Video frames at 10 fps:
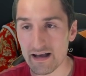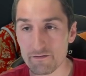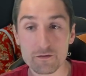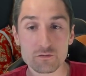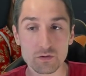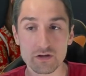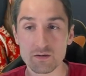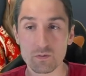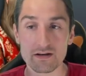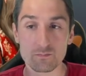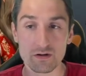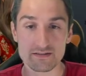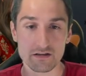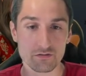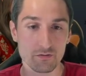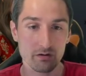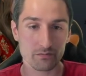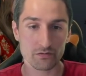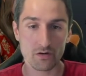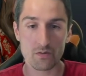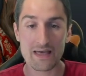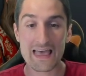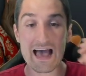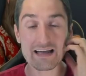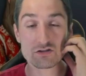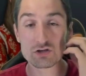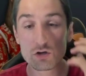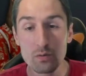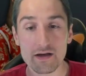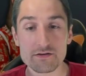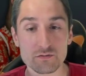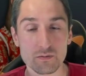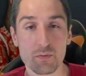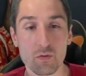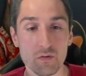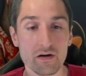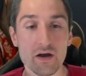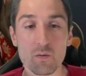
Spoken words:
First we'll look at what it does for you. So at 200 rapport,